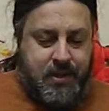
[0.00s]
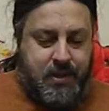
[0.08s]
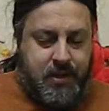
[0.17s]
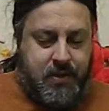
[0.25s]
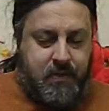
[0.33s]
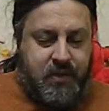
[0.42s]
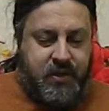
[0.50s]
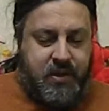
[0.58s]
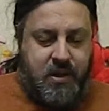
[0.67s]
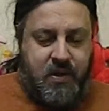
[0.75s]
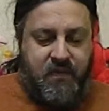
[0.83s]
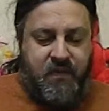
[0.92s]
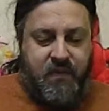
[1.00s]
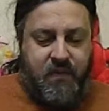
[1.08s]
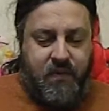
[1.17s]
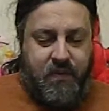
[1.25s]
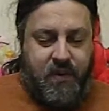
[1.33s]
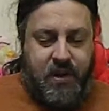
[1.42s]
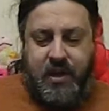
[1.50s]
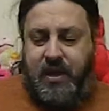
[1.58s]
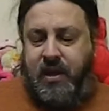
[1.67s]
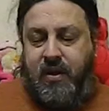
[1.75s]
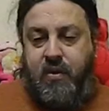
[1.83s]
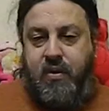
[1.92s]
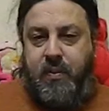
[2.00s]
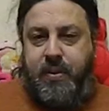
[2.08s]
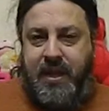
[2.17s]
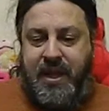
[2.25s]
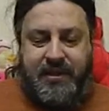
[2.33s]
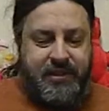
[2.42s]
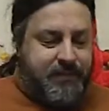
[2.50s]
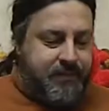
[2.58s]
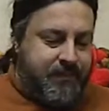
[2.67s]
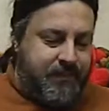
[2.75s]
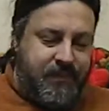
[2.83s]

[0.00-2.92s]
uh, what you call it for uh, Google Plus.